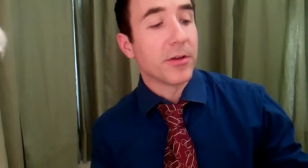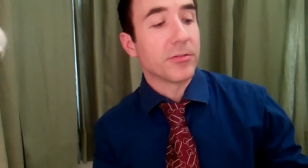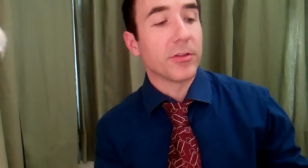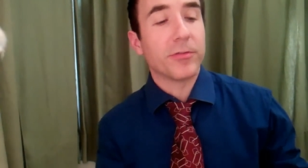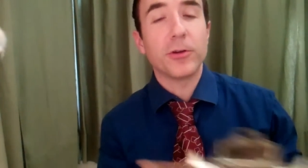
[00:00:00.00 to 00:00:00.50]

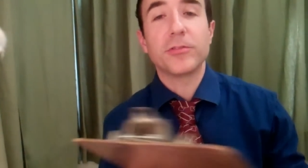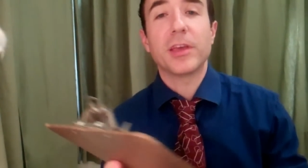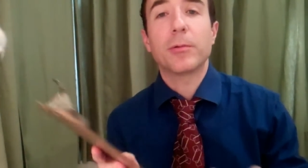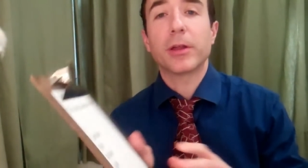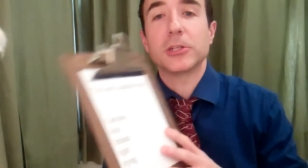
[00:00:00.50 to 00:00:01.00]
So the first
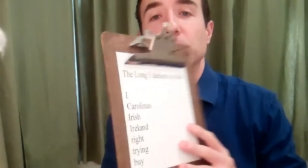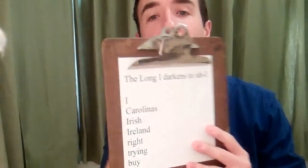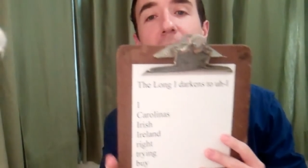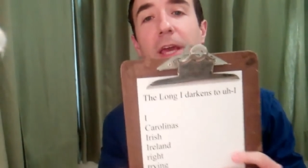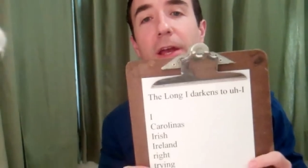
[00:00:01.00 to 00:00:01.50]
thing I'm going to
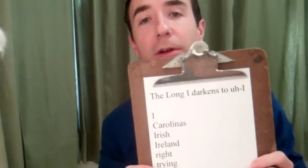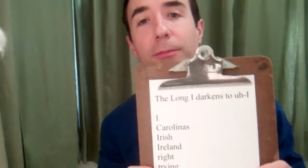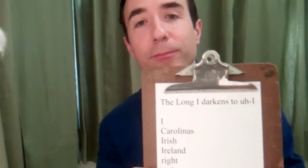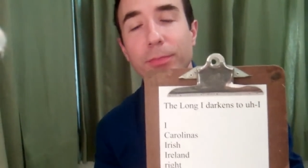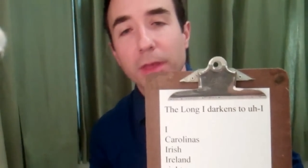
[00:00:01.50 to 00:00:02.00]
show you here,
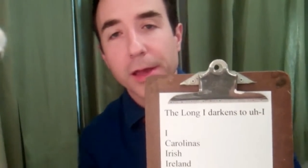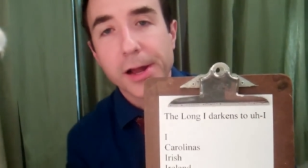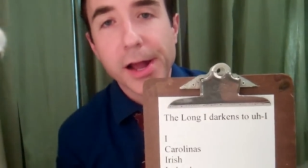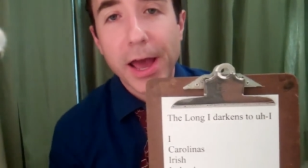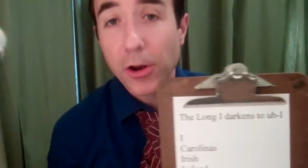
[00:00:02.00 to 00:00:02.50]

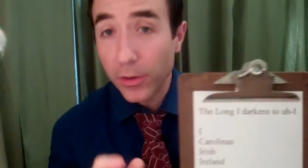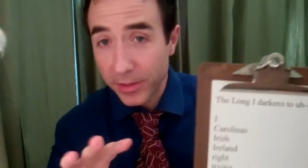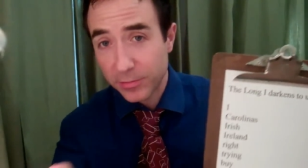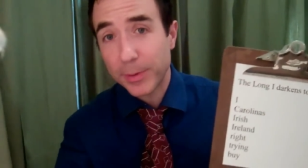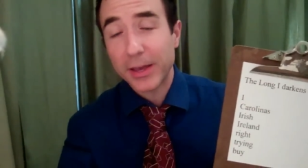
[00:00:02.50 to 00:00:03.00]
and all
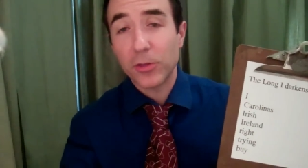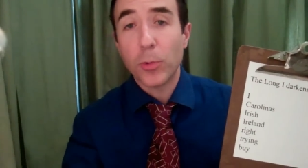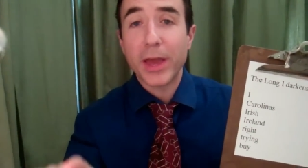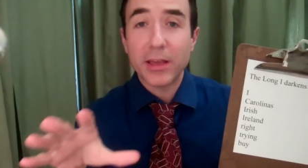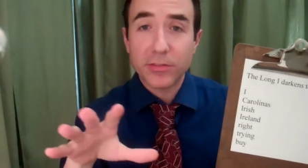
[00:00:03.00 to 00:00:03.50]
this by the
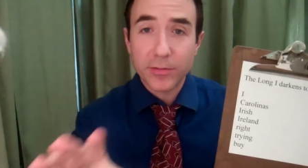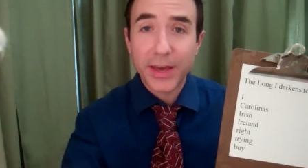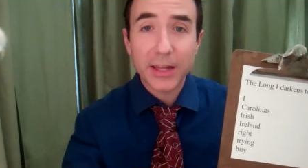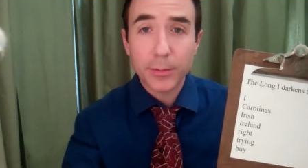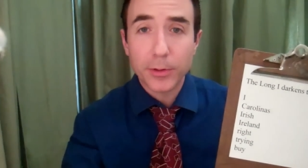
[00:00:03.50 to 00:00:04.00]
way is
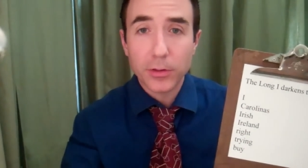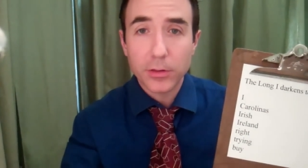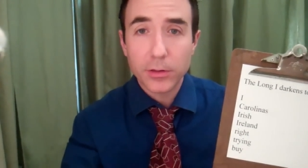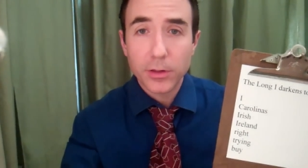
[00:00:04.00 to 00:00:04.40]
available